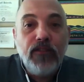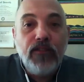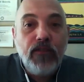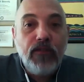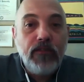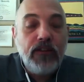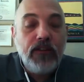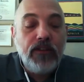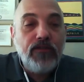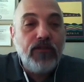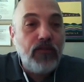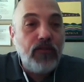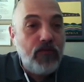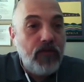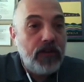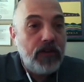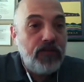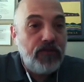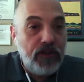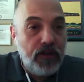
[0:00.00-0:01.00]
no additional
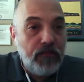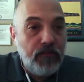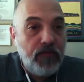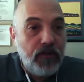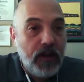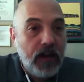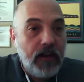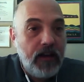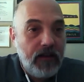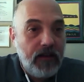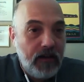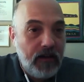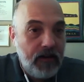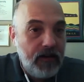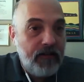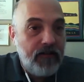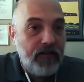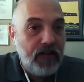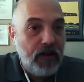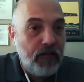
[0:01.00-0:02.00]
questions here, but I
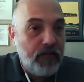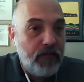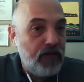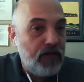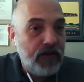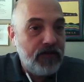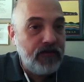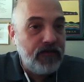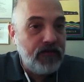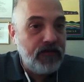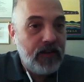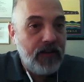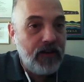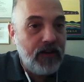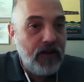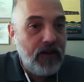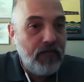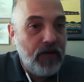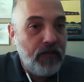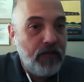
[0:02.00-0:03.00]
have a couple of questions I
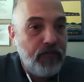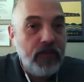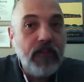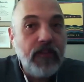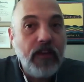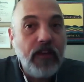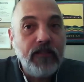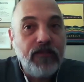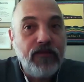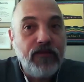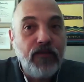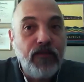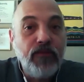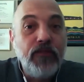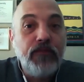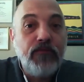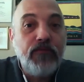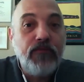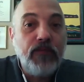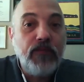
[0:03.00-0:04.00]
could come up with. And so
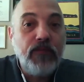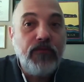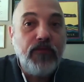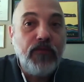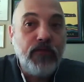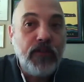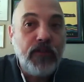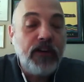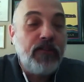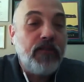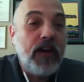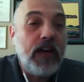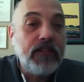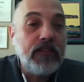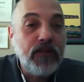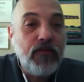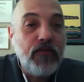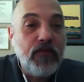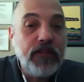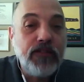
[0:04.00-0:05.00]
if you're ready to ask
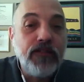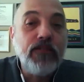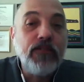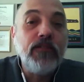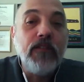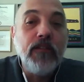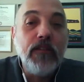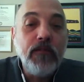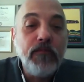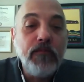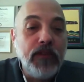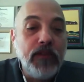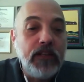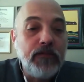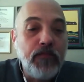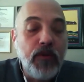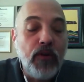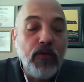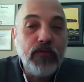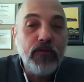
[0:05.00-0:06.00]
a question, please
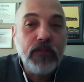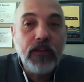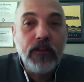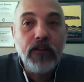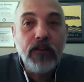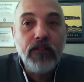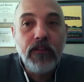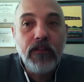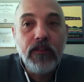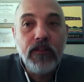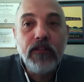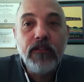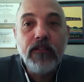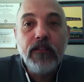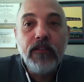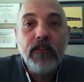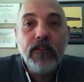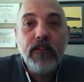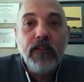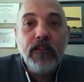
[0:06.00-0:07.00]
post it on
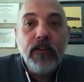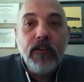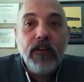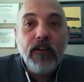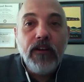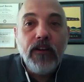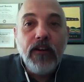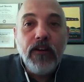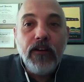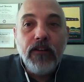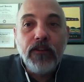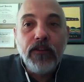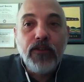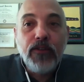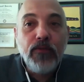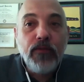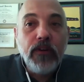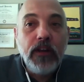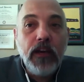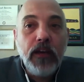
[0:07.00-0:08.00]
the
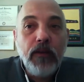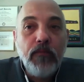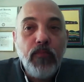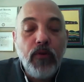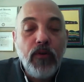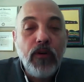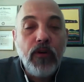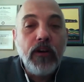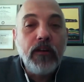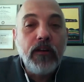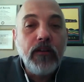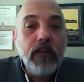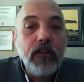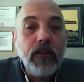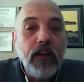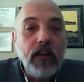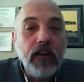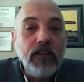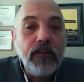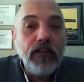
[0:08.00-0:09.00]
Q&A board
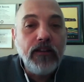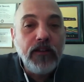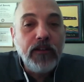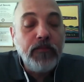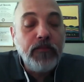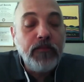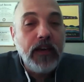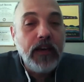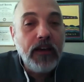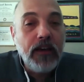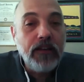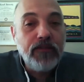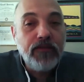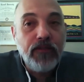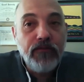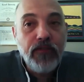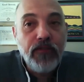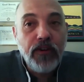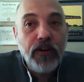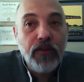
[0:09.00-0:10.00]
and it'll be answered
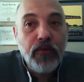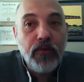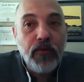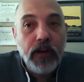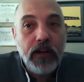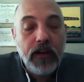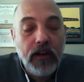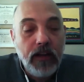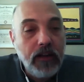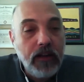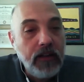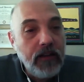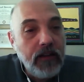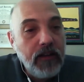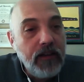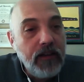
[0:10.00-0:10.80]
very quickly.